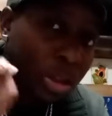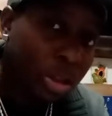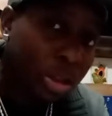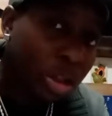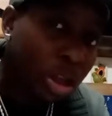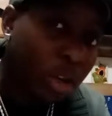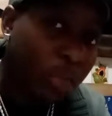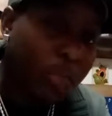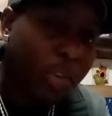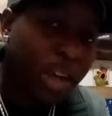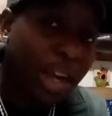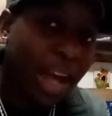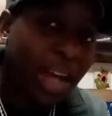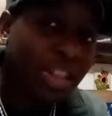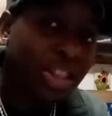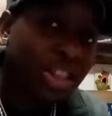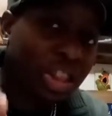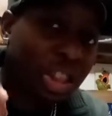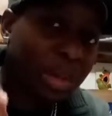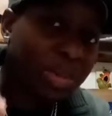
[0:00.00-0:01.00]
look for
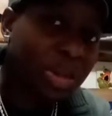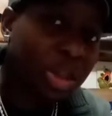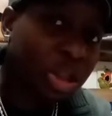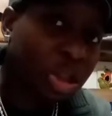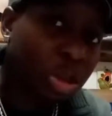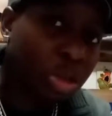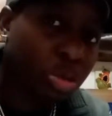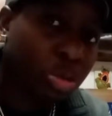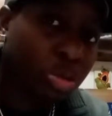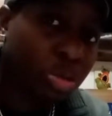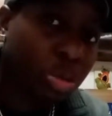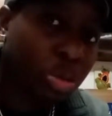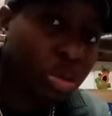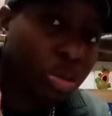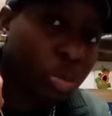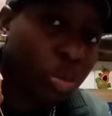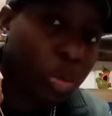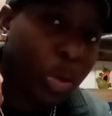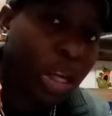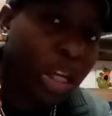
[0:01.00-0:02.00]
that substitute
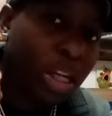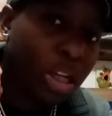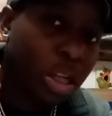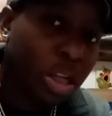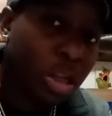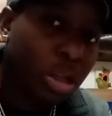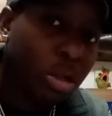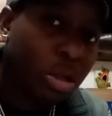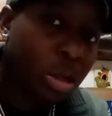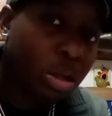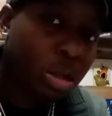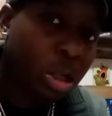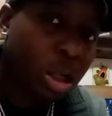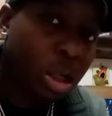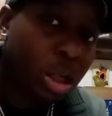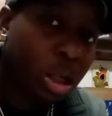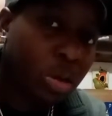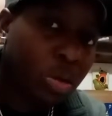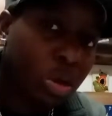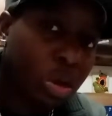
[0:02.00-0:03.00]
wheat
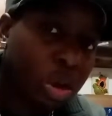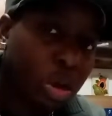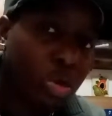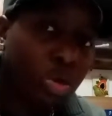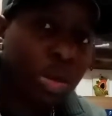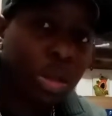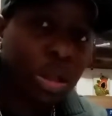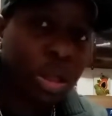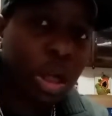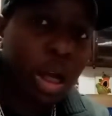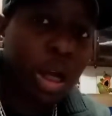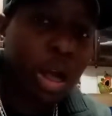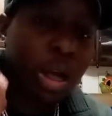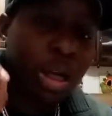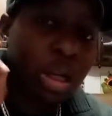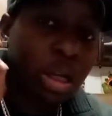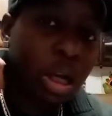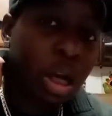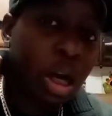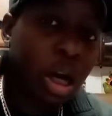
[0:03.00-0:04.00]
gluten,
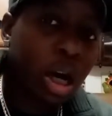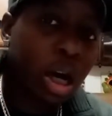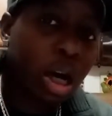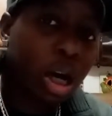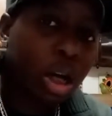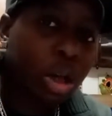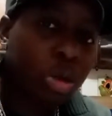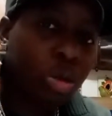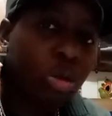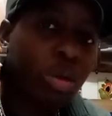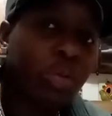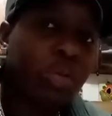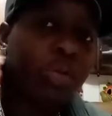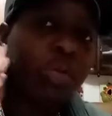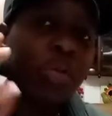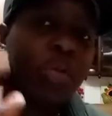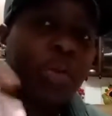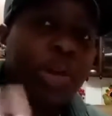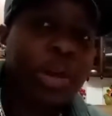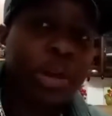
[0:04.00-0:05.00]
the
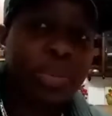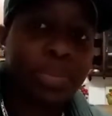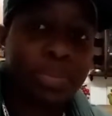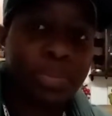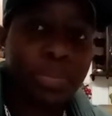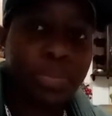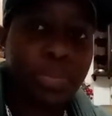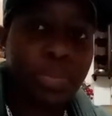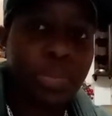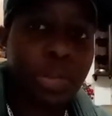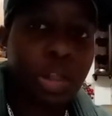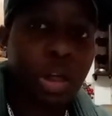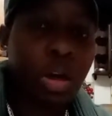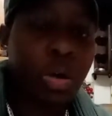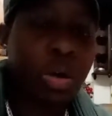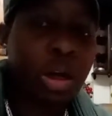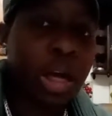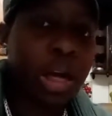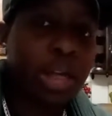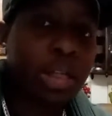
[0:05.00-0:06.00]
gluten-free.
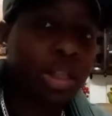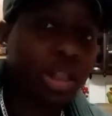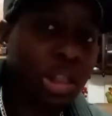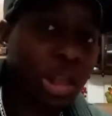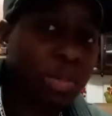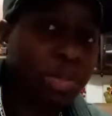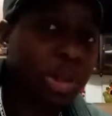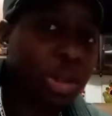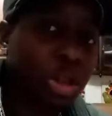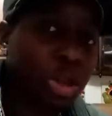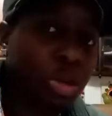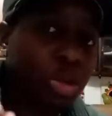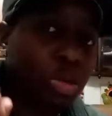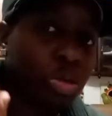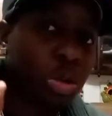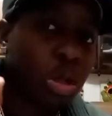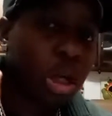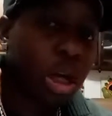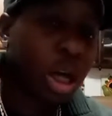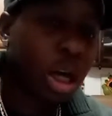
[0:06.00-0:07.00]
Okay?
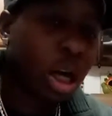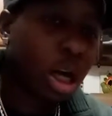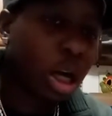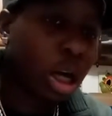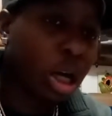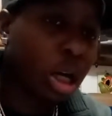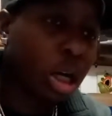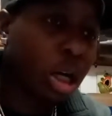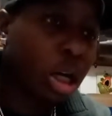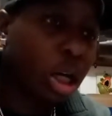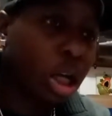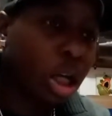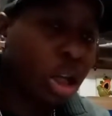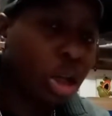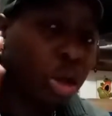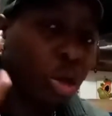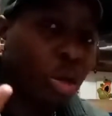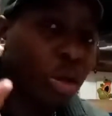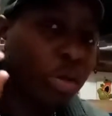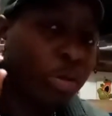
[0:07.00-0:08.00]
Substitute
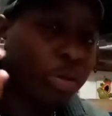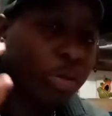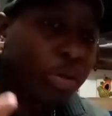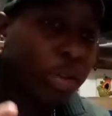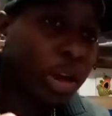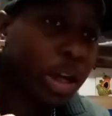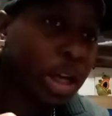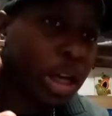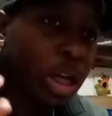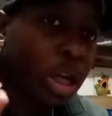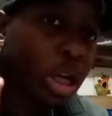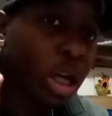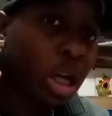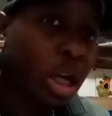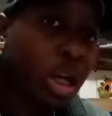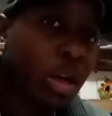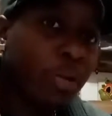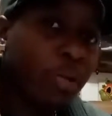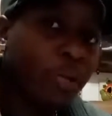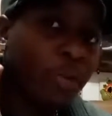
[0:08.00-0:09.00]
gluten-free
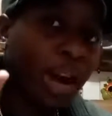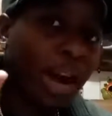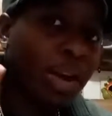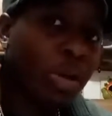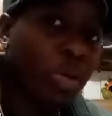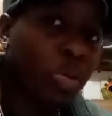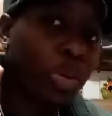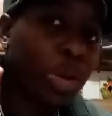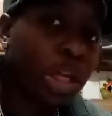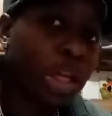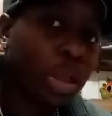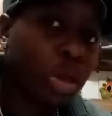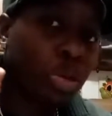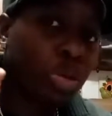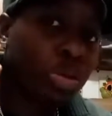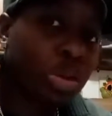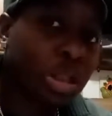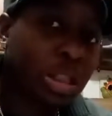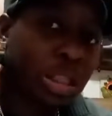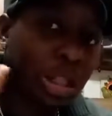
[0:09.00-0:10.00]
vital wheat
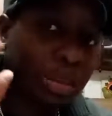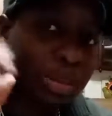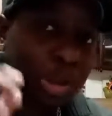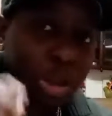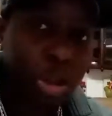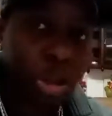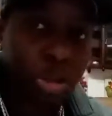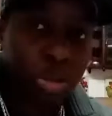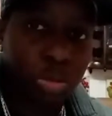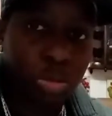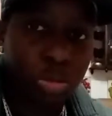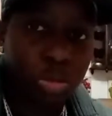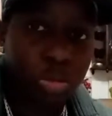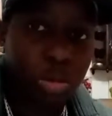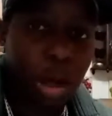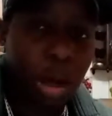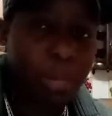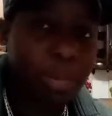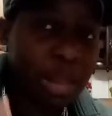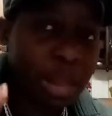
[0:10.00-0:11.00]
gluten substitute.
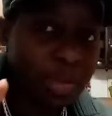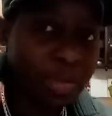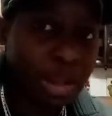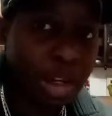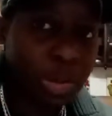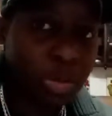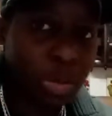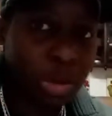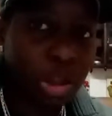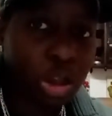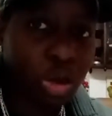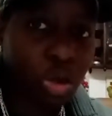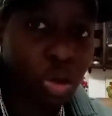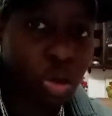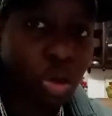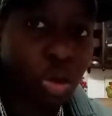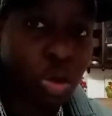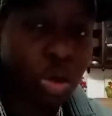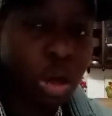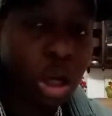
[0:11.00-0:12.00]
I believe that's what it's
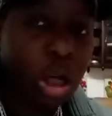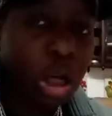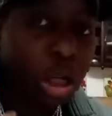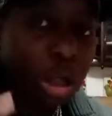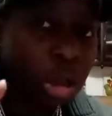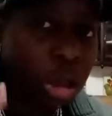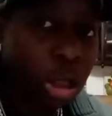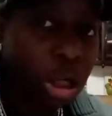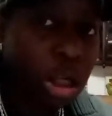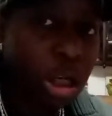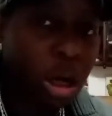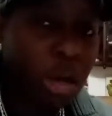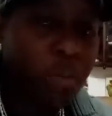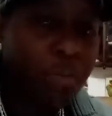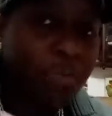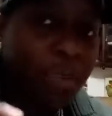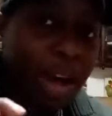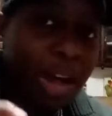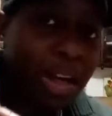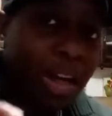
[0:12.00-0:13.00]
called. Look it
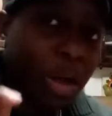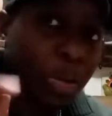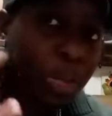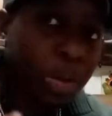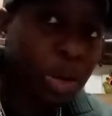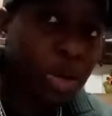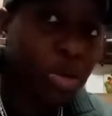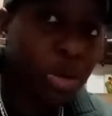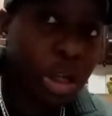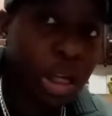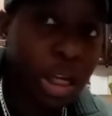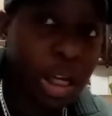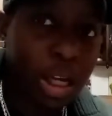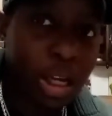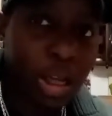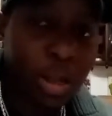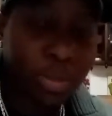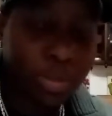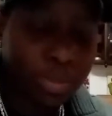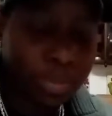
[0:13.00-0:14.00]
up, find out where you can get
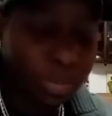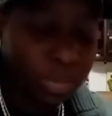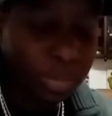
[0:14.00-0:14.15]
it.